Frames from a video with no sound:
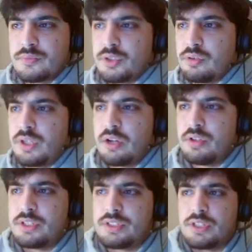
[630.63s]
So now
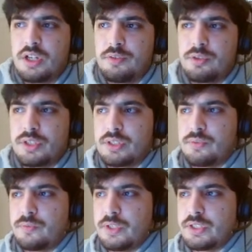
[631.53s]
let's have a look at the
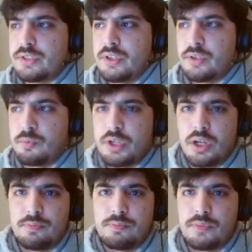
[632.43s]
finished thing. We
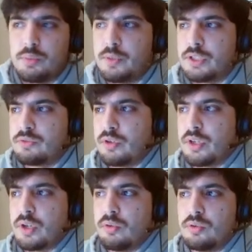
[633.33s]
have the big
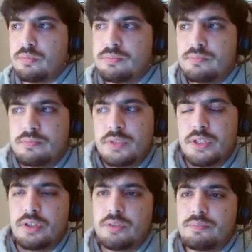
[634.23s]
triangle
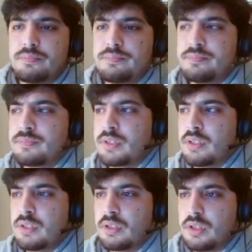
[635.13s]
here,
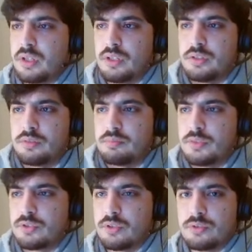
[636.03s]
and
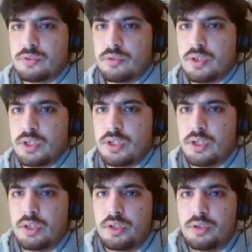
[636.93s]
there's also
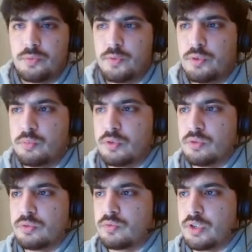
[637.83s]
a few
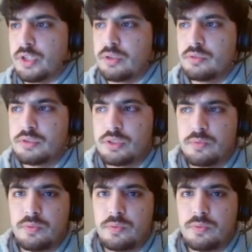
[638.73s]
more triangles that